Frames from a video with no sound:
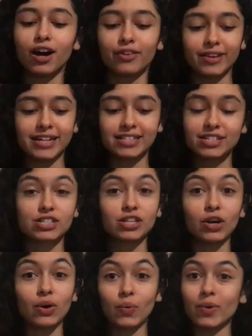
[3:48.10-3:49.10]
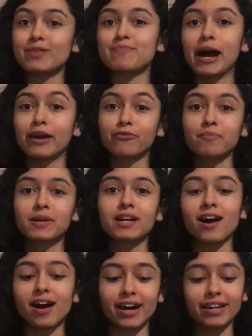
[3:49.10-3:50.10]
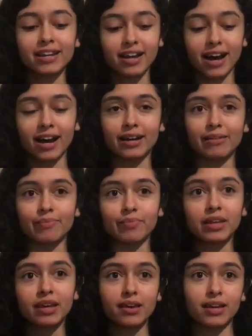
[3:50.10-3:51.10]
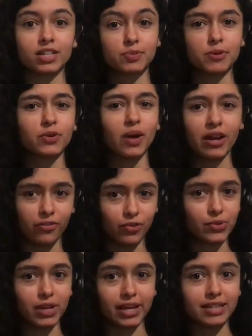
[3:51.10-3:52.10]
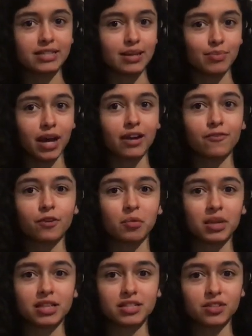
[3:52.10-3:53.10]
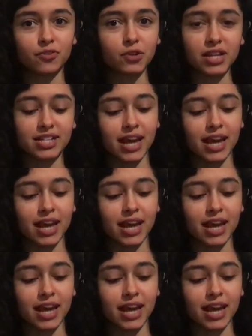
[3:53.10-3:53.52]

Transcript: All right, so we're back from the con. Um, it's been quite a few days. I'm kind of filming this a few days